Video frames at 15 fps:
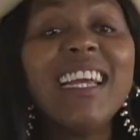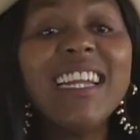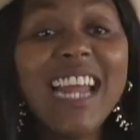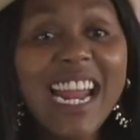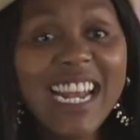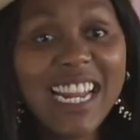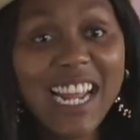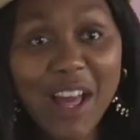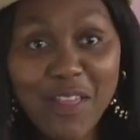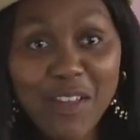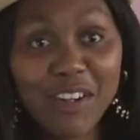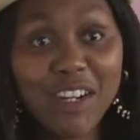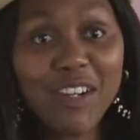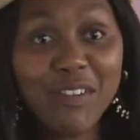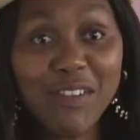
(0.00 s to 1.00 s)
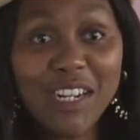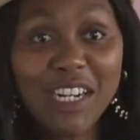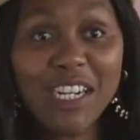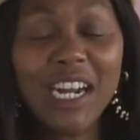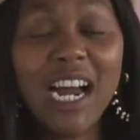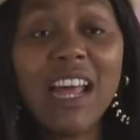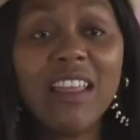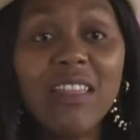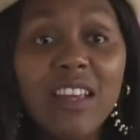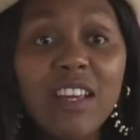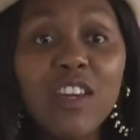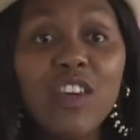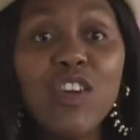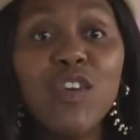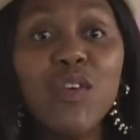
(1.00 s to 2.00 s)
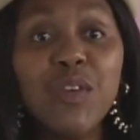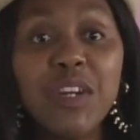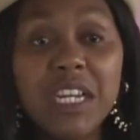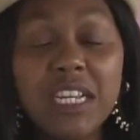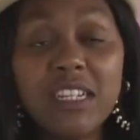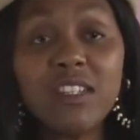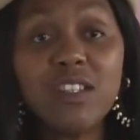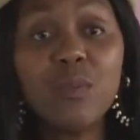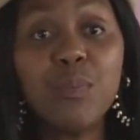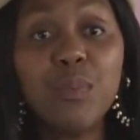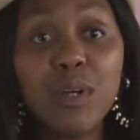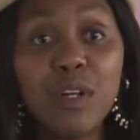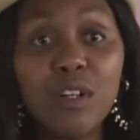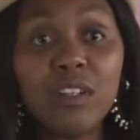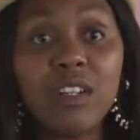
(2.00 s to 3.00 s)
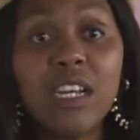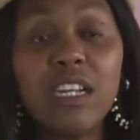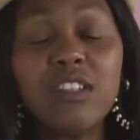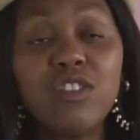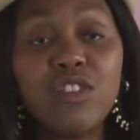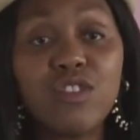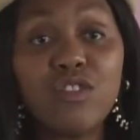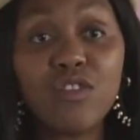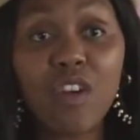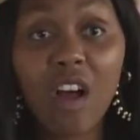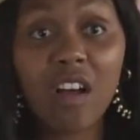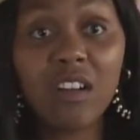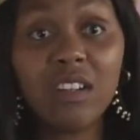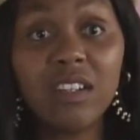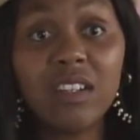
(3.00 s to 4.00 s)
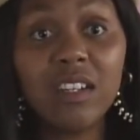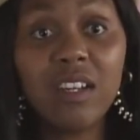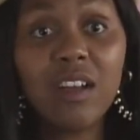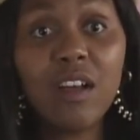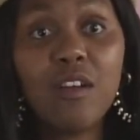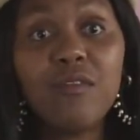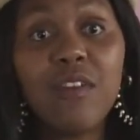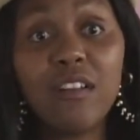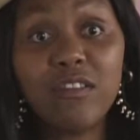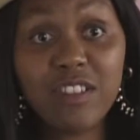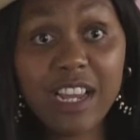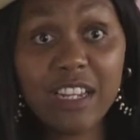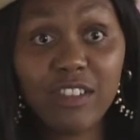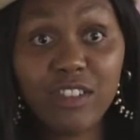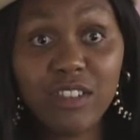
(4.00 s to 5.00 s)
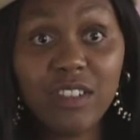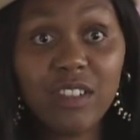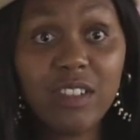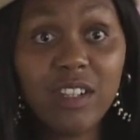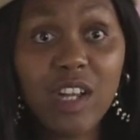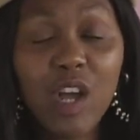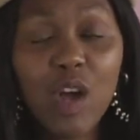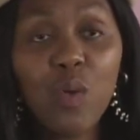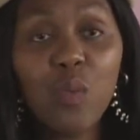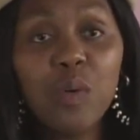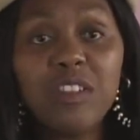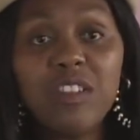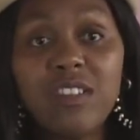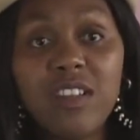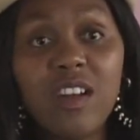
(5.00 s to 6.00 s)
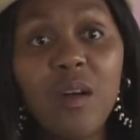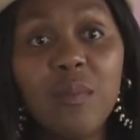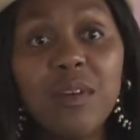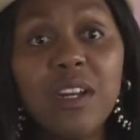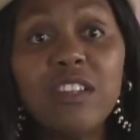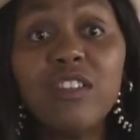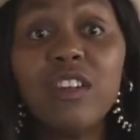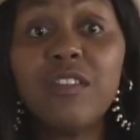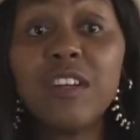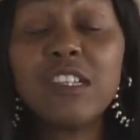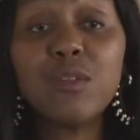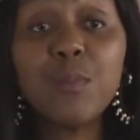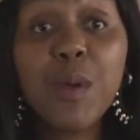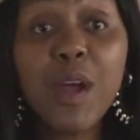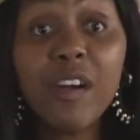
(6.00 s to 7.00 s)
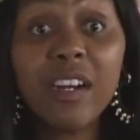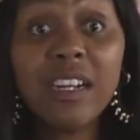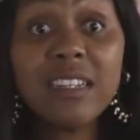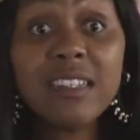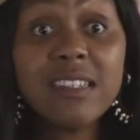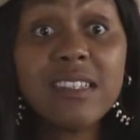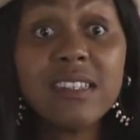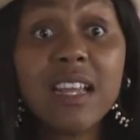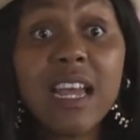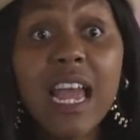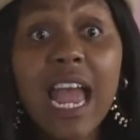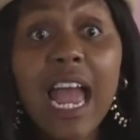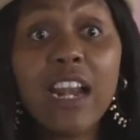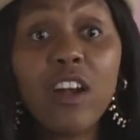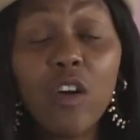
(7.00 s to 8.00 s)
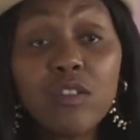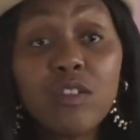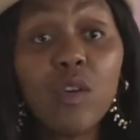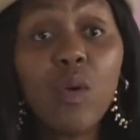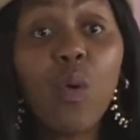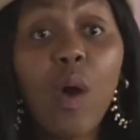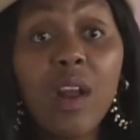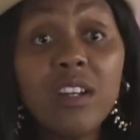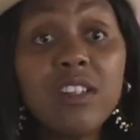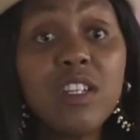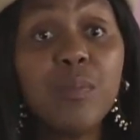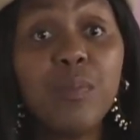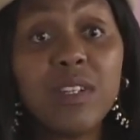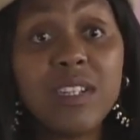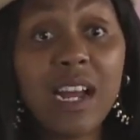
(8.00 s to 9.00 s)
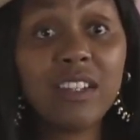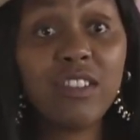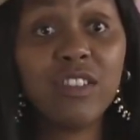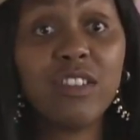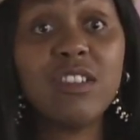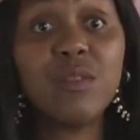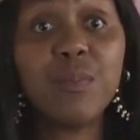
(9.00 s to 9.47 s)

in any other career, I think you need to build a strong foundation, which is a combination of experience and also quality productions